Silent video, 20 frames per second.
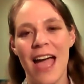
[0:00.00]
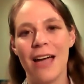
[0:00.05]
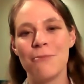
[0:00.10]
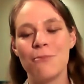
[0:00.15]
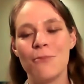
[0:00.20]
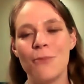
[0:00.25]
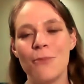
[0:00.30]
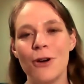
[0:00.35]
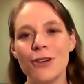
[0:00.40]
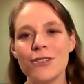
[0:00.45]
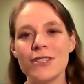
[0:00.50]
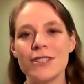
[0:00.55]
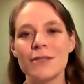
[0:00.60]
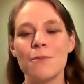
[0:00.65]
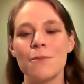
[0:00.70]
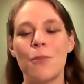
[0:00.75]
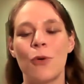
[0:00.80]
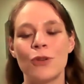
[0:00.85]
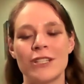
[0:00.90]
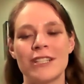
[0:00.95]
And most
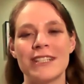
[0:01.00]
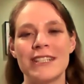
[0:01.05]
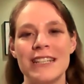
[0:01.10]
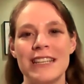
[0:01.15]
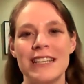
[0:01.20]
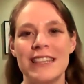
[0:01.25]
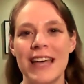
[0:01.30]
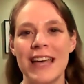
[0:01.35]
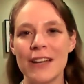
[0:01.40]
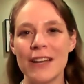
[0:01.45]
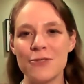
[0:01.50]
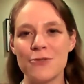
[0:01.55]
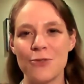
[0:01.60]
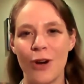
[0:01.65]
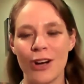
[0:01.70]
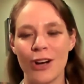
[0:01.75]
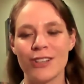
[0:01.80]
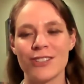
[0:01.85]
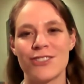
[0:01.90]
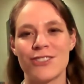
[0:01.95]
importantly, that
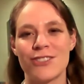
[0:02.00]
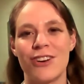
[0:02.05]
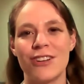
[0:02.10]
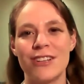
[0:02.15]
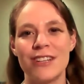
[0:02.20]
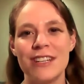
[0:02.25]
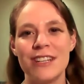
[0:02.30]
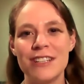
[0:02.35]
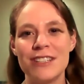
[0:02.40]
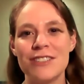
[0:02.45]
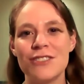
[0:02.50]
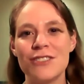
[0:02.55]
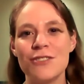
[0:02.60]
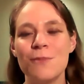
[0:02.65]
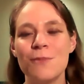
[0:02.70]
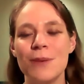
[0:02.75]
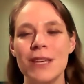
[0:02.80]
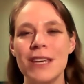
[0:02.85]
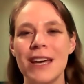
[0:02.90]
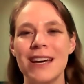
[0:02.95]
rock star needs to
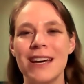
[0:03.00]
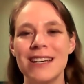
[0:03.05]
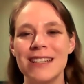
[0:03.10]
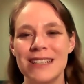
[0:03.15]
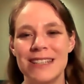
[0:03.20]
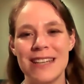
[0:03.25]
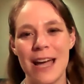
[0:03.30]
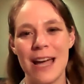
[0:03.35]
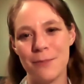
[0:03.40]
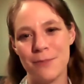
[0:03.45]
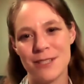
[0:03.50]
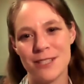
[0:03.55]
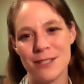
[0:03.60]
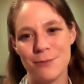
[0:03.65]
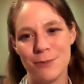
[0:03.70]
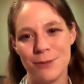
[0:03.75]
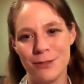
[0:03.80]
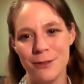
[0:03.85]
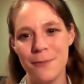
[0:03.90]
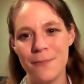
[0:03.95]
be
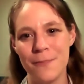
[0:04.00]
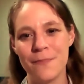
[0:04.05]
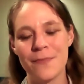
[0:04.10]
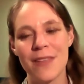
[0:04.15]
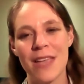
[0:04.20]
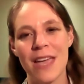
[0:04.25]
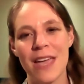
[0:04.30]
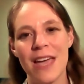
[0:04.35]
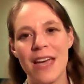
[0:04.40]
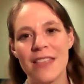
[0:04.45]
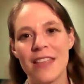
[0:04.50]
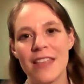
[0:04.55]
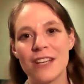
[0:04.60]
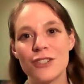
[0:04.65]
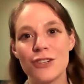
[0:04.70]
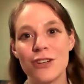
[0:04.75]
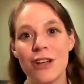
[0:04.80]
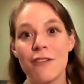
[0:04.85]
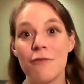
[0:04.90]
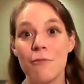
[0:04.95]
adaptable. They
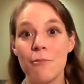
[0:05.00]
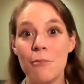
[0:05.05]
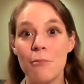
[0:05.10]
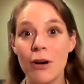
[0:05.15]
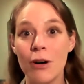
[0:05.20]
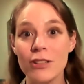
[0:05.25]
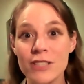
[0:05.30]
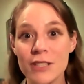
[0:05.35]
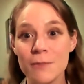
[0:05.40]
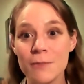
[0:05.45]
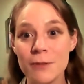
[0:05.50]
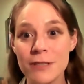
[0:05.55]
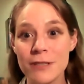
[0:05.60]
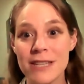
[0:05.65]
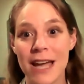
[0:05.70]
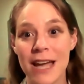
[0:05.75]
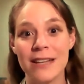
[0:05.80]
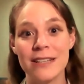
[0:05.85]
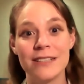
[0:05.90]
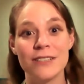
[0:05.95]
should have multiple
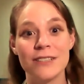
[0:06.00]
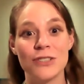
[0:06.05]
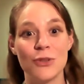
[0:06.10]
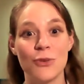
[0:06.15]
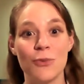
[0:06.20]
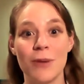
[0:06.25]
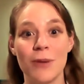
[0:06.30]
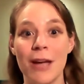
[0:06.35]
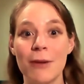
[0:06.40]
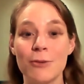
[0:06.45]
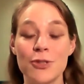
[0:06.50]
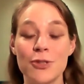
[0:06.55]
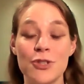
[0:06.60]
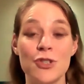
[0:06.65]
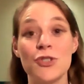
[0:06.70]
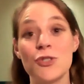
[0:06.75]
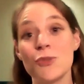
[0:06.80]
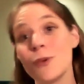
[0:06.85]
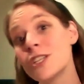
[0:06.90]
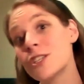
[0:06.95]
talents or be able
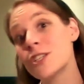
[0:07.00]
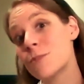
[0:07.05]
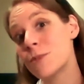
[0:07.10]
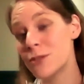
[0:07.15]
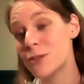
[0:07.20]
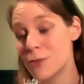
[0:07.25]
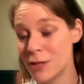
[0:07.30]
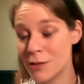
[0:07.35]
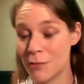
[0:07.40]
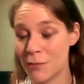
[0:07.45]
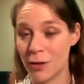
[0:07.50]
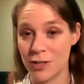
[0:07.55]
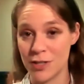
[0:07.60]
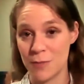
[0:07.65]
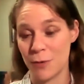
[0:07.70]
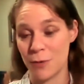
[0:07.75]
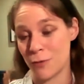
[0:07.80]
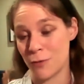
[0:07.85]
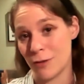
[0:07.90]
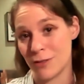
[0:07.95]
to switch between
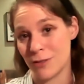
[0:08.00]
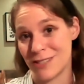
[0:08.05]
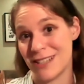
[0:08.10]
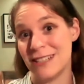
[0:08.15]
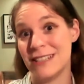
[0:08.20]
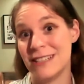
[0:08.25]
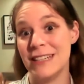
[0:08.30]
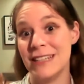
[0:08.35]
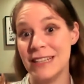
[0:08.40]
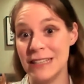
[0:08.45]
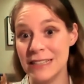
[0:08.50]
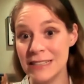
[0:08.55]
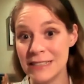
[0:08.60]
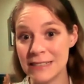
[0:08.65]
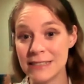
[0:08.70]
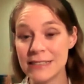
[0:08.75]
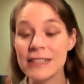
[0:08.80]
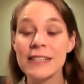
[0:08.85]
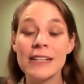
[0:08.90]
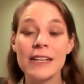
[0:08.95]
multiple roles at
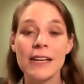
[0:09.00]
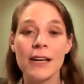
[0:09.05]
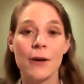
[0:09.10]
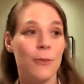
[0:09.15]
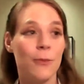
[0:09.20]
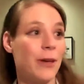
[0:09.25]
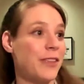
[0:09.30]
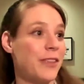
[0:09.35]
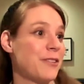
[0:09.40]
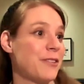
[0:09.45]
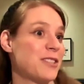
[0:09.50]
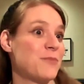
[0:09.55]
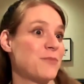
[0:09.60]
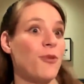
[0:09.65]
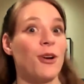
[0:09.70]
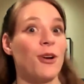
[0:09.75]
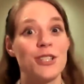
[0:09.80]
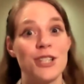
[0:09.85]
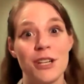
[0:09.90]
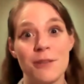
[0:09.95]
least, whether it's
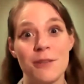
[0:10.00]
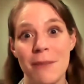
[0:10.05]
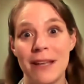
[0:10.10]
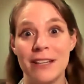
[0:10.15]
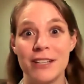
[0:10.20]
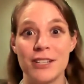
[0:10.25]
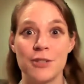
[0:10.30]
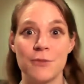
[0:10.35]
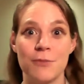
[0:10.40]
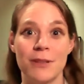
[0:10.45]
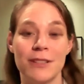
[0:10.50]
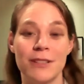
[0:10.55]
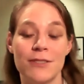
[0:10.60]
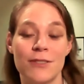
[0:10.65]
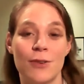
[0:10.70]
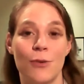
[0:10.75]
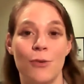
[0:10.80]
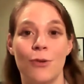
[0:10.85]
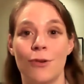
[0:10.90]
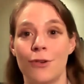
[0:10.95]
project
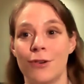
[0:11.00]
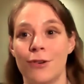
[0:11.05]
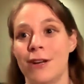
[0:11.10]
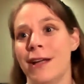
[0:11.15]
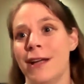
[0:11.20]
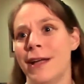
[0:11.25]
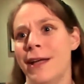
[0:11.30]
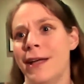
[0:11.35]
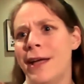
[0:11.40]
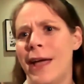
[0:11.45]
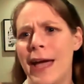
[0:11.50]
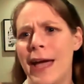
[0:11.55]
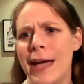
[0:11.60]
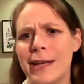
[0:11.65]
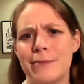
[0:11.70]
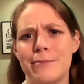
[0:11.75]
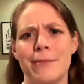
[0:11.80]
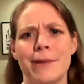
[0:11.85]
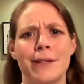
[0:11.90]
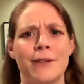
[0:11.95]
management or
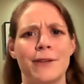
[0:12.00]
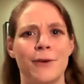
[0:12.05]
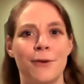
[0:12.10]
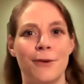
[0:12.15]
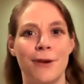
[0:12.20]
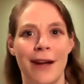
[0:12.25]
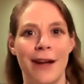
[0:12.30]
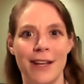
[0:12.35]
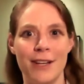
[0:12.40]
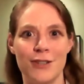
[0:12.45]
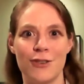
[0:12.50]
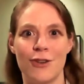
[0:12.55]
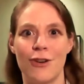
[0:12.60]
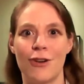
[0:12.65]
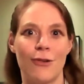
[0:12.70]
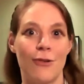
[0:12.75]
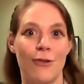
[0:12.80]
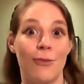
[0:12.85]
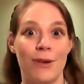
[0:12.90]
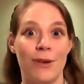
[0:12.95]
admin or
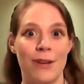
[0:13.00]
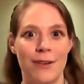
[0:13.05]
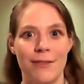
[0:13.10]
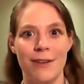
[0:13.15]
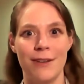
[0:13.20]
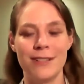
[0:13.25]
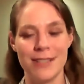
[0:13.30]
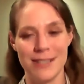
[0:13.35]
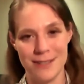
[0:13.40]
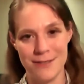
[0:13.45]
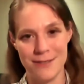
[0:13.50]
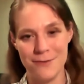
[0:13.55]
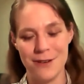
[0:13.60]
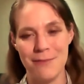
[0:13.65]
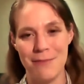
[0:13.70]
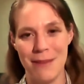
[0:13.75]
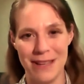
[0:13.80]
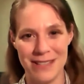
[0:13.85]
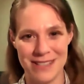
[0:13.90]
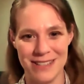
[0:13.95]
HR or whatever, it doesn't
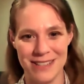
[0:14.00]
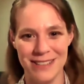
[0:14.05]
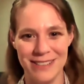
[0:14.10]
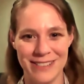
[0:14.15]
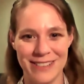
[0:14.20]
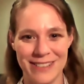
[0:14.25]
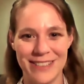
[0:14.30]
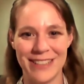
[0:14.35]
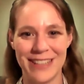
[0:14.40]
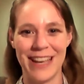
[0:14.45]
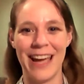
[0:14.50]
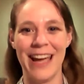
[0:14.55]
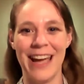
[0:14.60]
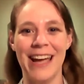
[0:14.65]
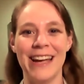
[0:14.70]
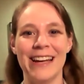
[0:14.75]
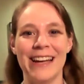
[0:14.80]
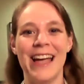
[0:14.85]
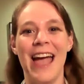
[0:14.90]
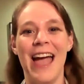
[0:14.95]
really matter,
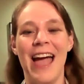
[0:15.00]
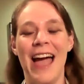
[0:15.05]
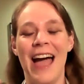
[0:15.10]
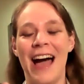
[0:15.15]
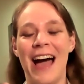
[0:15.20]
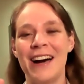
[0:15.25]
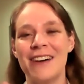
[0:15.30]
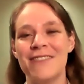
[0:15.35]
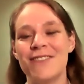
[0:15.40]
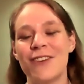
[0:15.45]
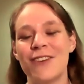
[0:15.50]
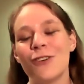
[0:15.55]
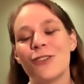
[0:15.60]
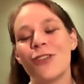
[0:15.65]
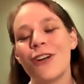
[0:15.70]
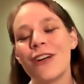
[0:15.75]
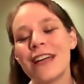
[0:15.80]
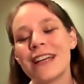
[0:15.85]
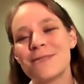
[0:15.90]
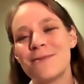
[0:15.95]
okay?
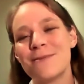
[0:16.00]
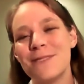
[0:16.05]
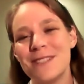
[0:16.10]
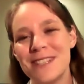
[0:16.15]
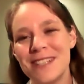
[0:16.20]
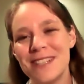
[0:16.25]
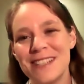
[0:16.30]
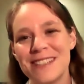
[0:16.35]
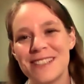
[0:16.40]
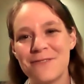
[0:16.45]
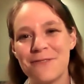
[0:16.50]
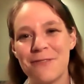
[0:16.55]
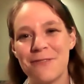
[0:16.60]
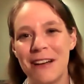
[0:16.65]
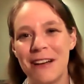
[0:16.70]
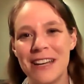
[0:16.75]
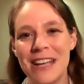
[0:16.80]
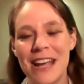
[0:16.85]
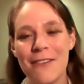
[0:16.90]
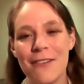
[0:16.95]
Although expertise in
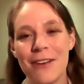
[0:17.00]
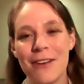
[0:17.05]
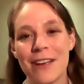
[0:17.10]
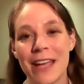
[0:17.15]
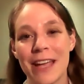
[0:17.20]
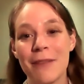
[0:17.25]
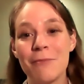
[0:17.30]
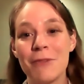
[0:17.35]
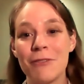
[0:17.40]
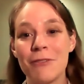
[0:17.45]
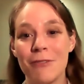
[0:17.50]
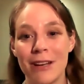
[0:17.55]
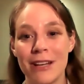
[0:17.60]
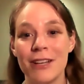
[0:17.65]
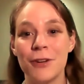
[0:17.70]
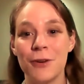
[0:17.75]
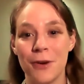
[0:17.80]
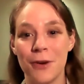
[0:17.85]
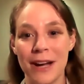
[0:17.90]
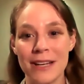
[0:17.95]
one area can be
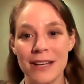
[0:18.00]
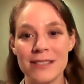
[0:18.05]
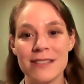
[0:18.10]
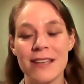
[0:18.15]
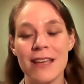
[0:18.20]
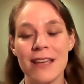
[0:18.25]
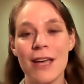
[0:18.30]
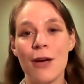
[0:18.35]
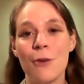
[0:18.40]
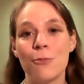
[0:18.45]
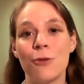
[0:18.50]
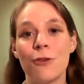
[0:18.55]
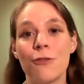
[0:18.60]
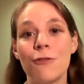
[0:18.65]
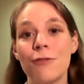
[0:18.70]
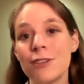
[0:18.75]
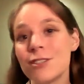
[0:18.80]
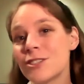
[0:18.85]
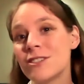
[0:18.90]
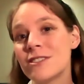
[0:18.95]
really great,
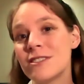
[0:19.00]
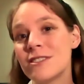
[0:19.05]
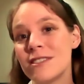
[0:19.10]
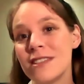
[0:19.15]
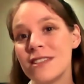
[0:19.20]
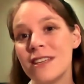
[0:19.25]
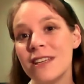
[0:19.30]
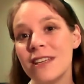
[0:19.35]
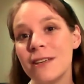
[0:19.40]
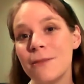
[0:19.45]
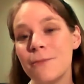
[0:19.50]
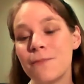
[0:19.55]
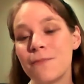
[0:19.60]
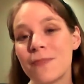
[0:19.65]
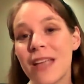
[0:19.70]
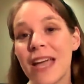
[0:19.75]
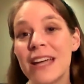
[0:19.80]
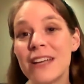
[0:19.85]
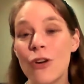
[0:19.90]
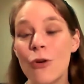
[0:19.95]
proficiency
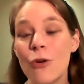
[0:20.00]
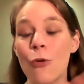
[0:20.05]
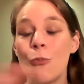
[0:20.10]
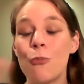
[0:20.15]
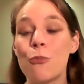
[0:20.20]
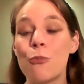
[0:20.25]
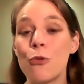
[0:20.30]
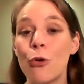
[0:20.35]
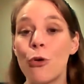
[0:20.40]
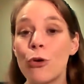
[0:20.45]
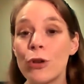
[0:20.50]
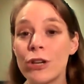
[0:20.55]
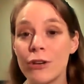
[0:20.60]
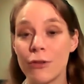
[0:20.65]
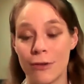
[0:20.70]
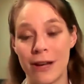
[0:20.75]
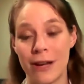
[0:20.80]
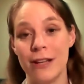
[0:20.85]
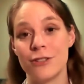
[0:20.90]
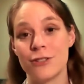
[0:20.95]
in a
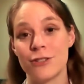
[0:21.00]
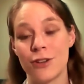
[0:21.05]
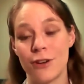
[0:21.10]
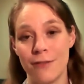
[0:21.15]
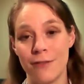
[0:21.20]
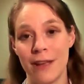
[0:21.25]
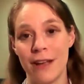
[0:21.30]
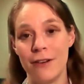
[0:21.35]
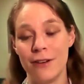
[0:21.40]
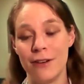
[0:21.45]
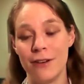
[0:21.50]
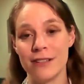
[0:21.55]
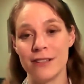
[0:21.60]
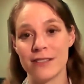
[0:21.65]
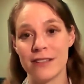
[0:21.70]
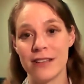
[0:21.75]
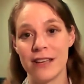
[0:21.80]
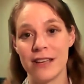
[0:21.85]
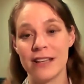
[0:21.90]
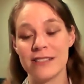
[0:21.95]
broader range of
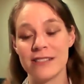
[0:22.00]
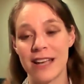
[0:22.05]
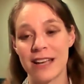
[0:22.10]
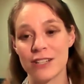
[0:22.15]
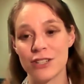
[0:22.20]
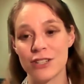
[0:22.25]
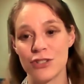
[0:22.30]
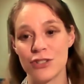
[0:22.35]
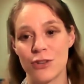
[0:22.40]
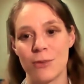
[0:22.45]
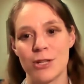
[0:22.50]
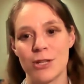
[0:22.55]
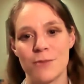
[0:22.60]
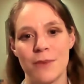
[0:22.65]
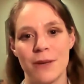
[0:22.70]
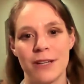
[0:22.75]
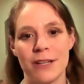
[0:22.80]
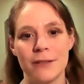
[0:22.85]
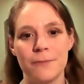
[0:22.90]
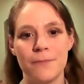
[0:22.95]
areas is actually so much
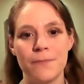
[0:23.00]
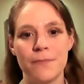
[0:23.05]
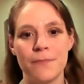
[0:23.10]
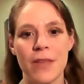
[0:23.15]
better.